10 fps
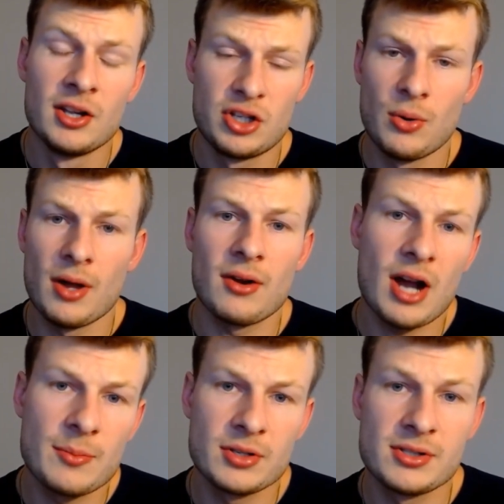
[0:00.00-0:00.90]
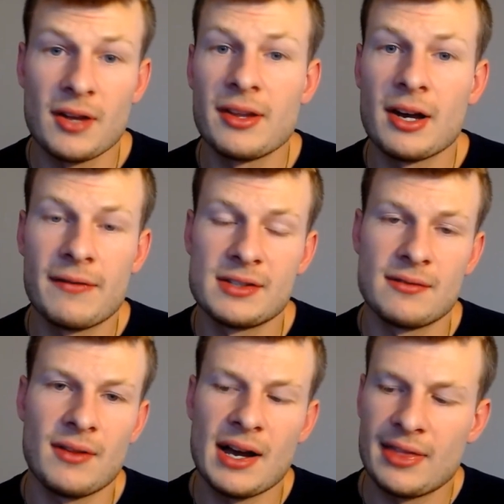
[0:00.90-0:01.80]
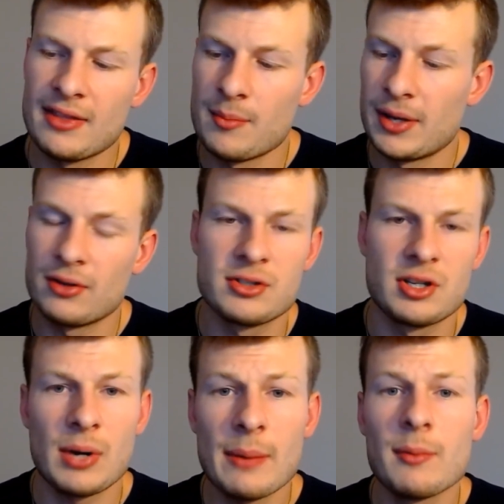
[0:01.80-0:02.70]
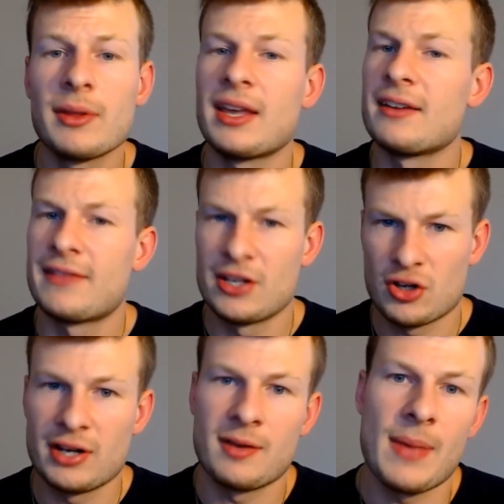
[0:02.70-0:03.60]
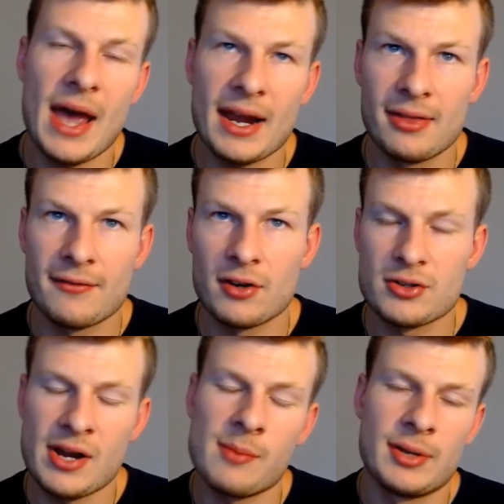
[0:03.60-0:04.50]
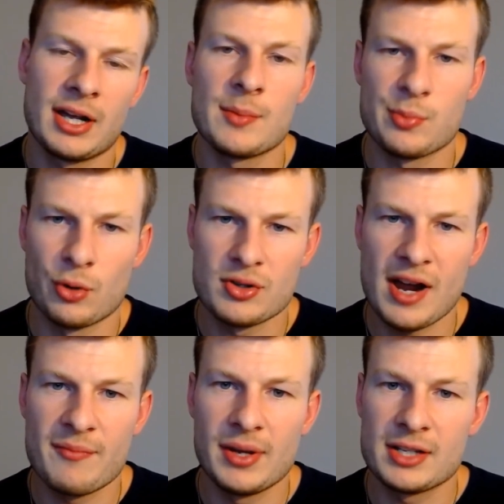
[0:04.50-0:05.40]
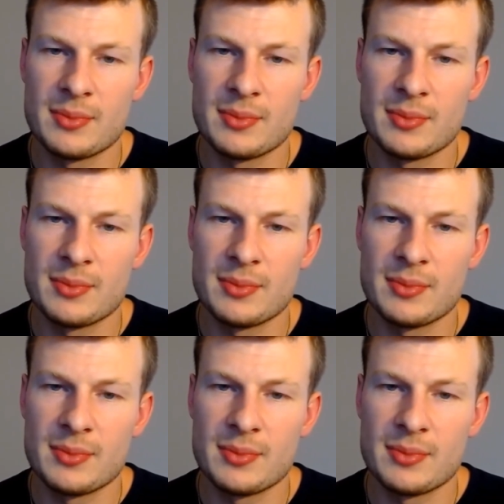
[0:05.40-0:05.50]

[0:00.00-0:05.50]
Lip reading: 2 other options on the offensive line that the Bengals could probably get if they traded back in the first round, pick up some more draft picks.